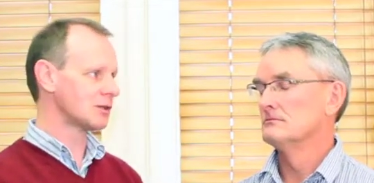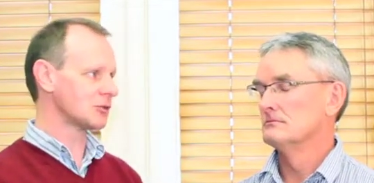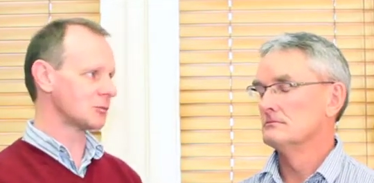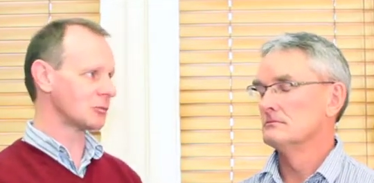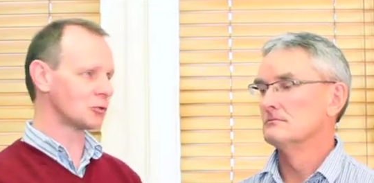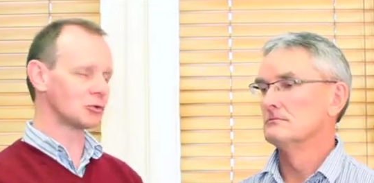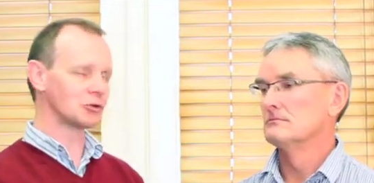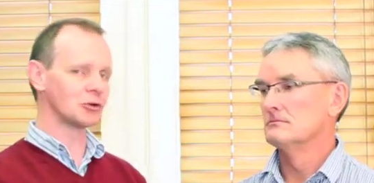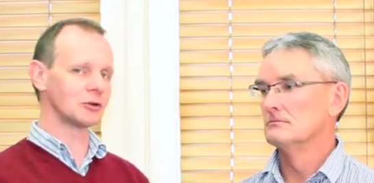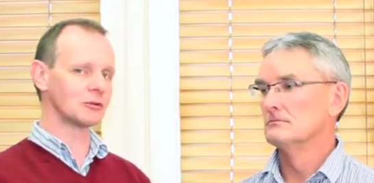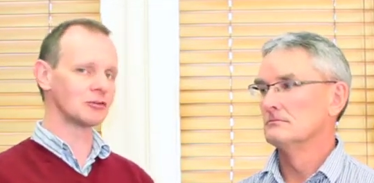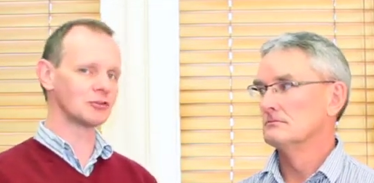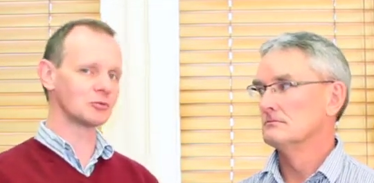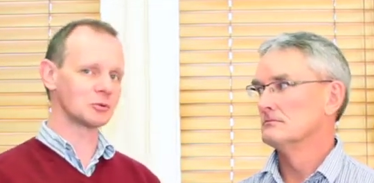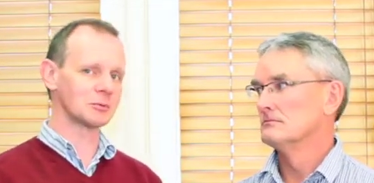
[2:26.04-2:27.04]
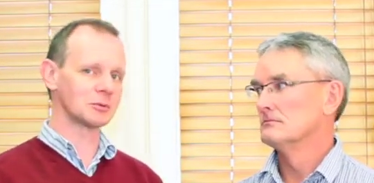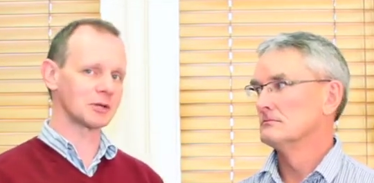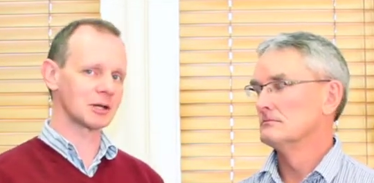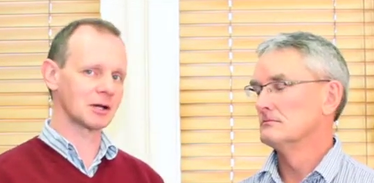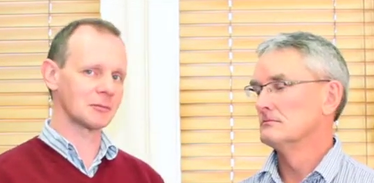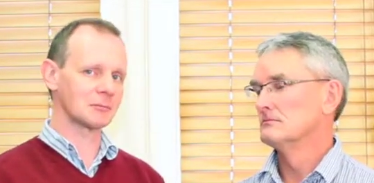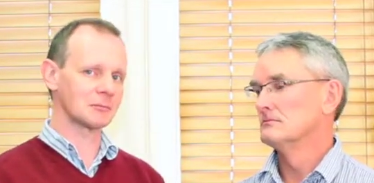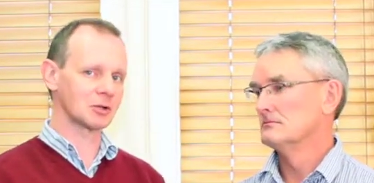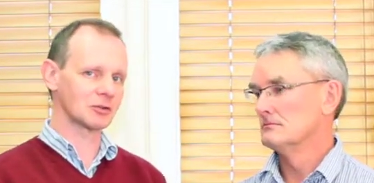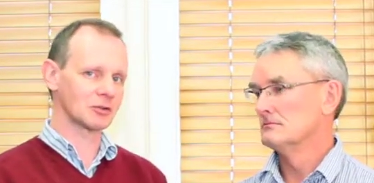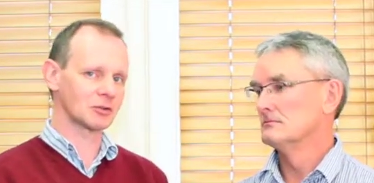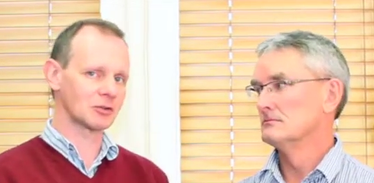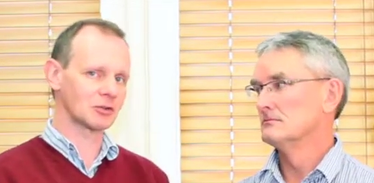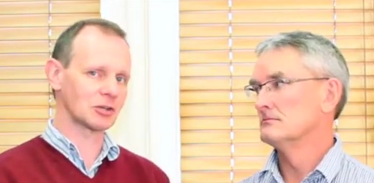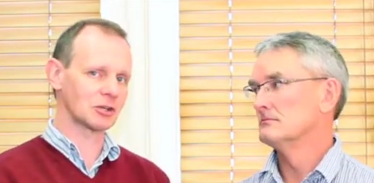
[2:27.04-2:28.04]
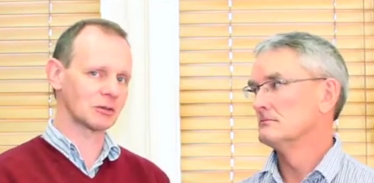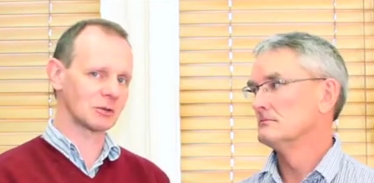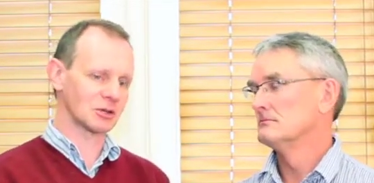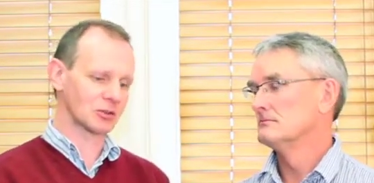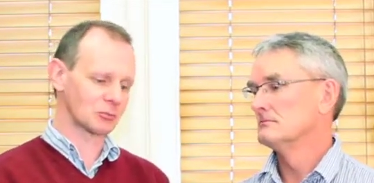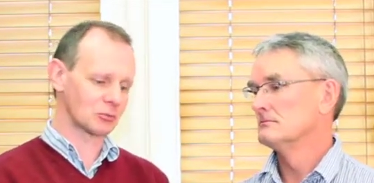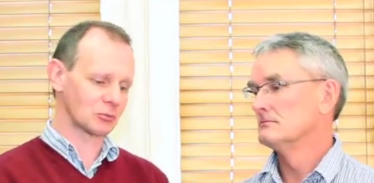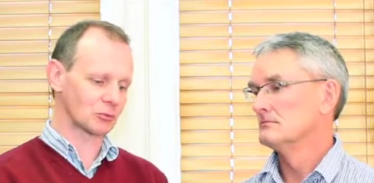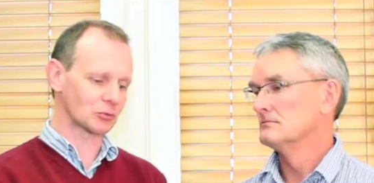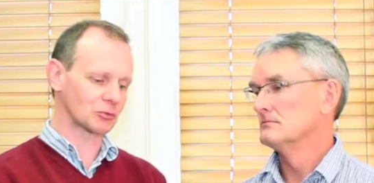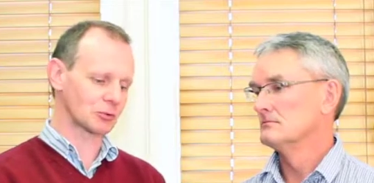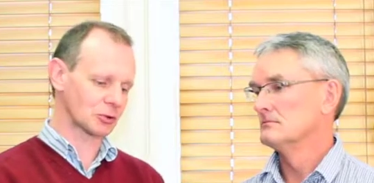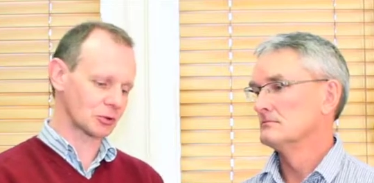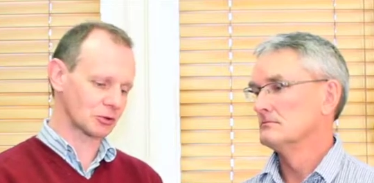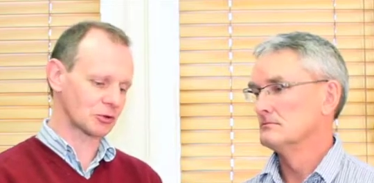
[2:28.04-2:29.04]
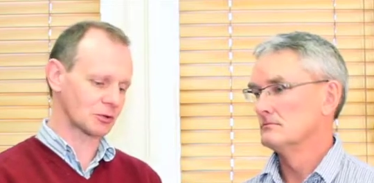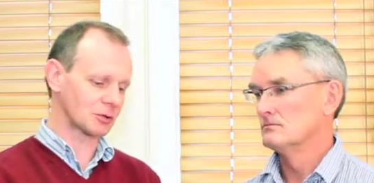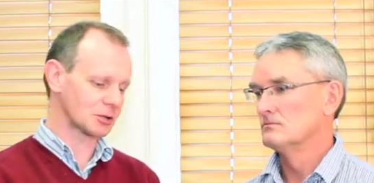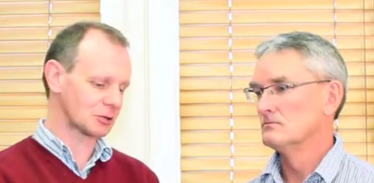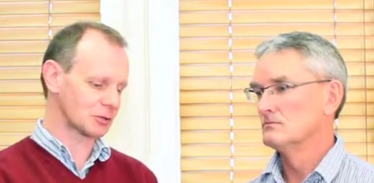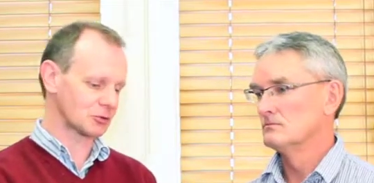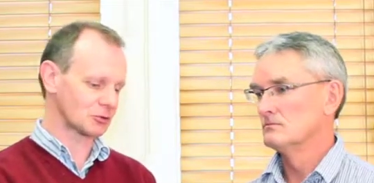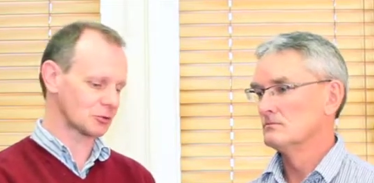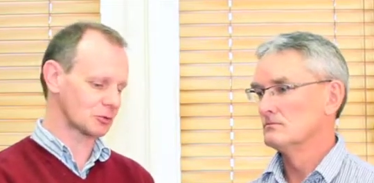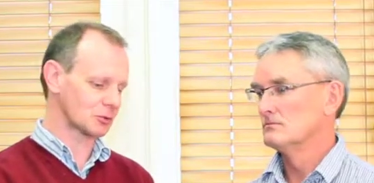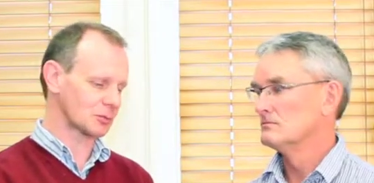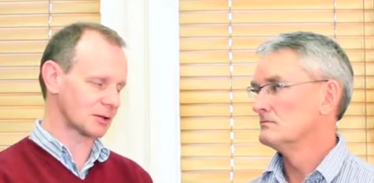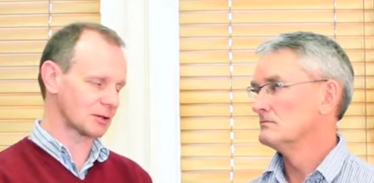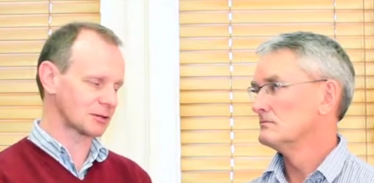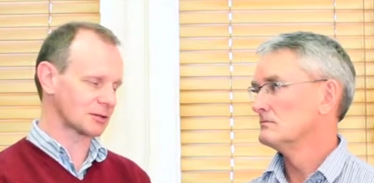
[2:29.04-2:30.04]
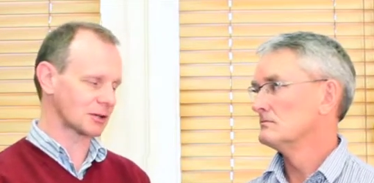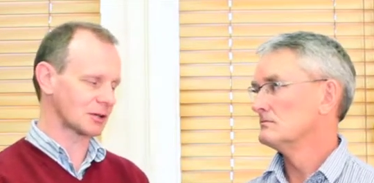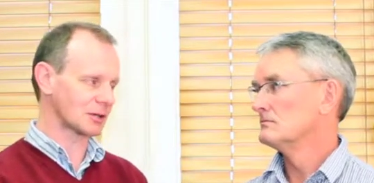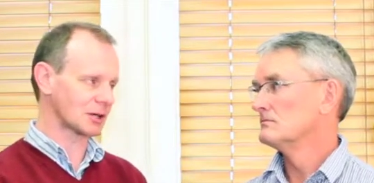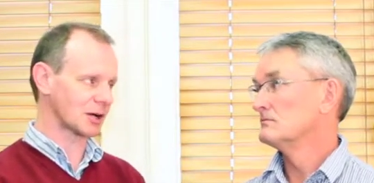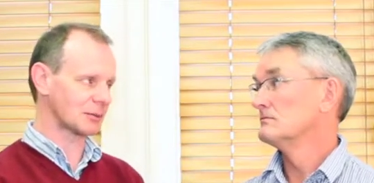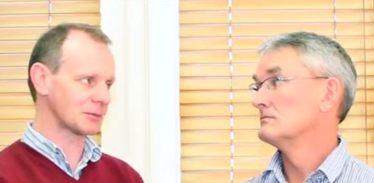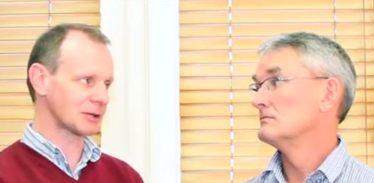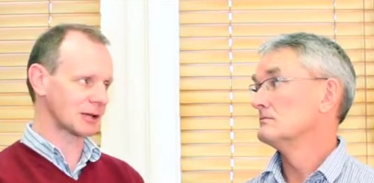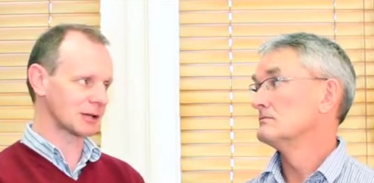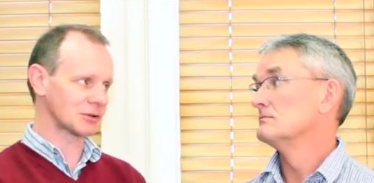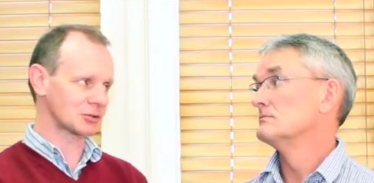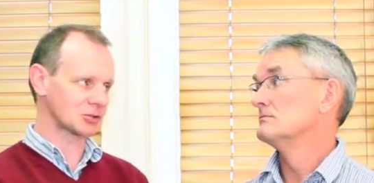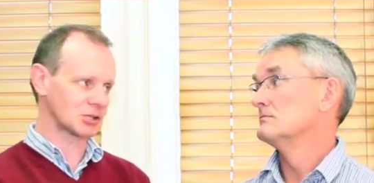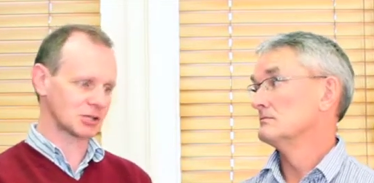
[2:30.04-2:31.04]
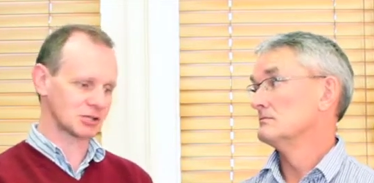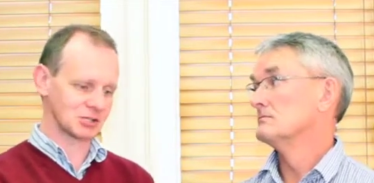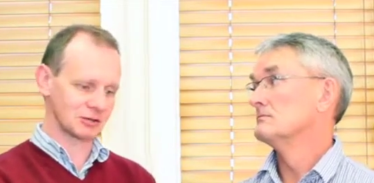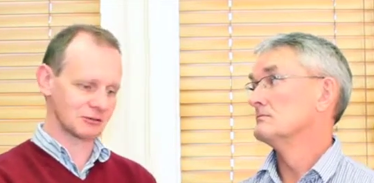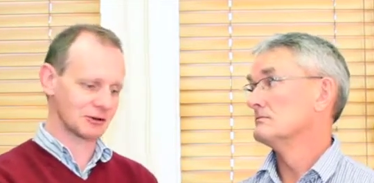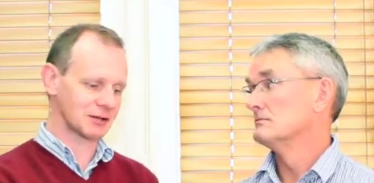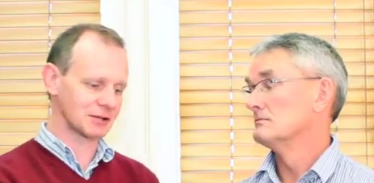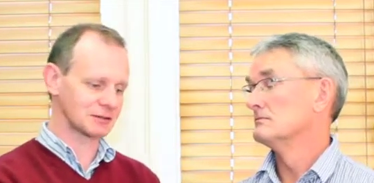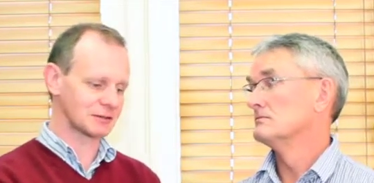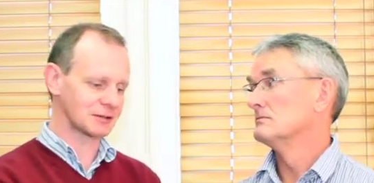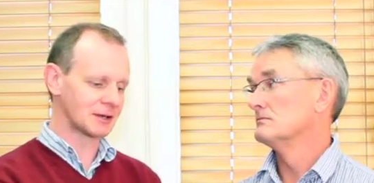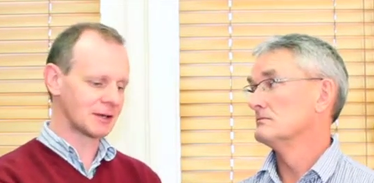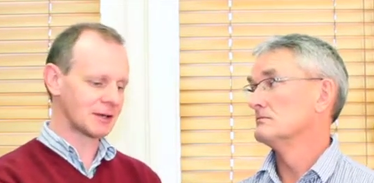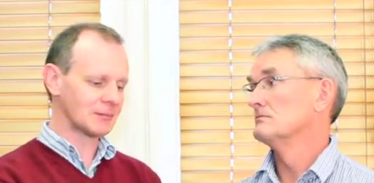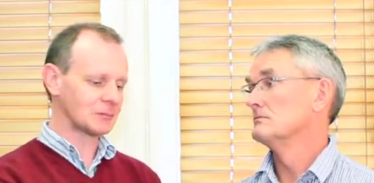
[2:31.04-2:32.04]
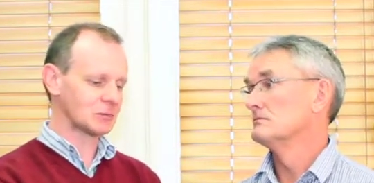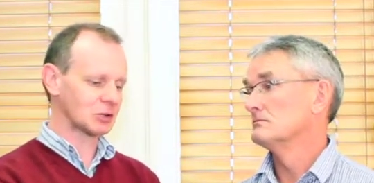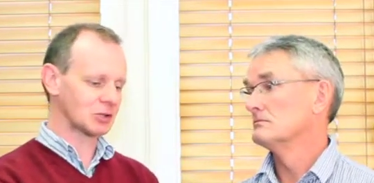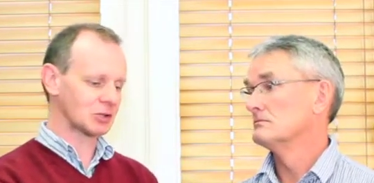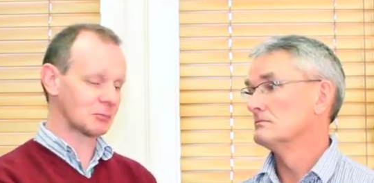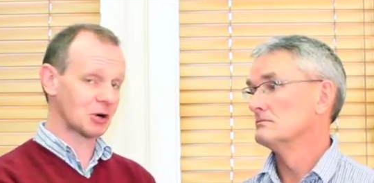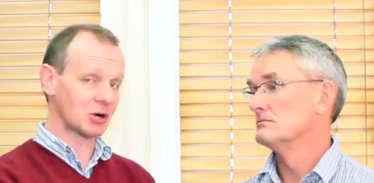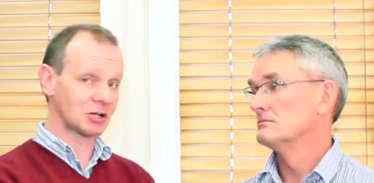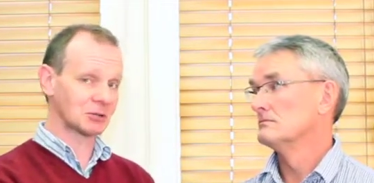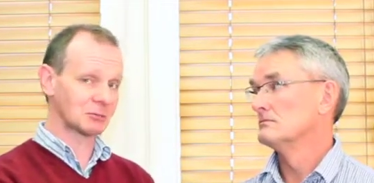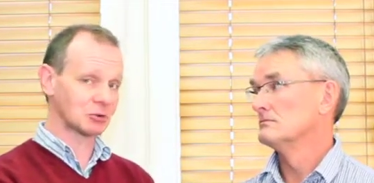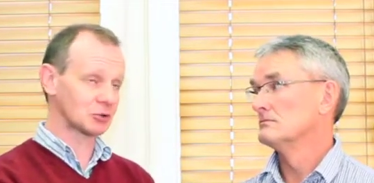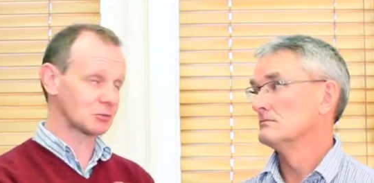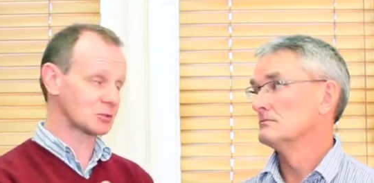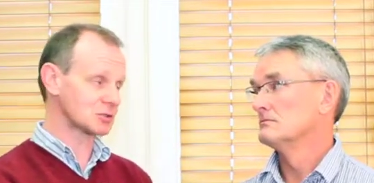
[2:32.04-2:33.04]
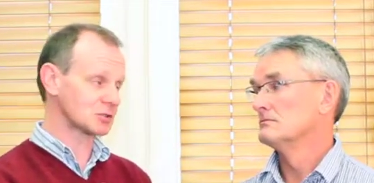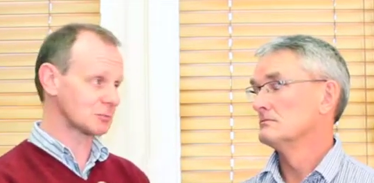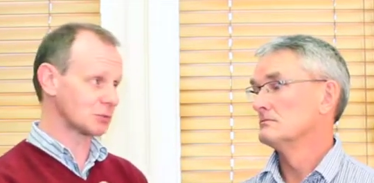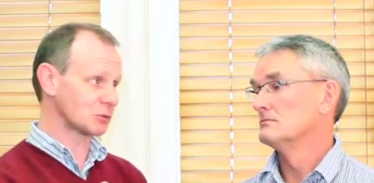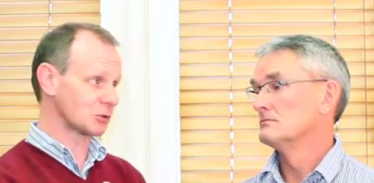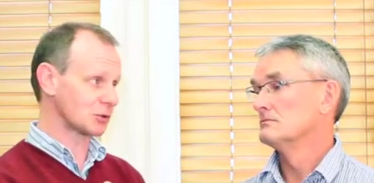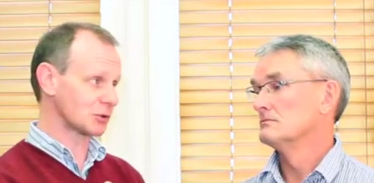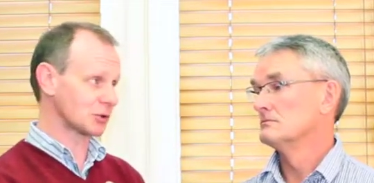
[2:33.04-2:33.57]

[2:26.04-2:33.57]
Speaker 1: the more nervous we become. Because if you think about the broader economy, and you talk about you know the RBA not changing rates, we had the mining boom which supported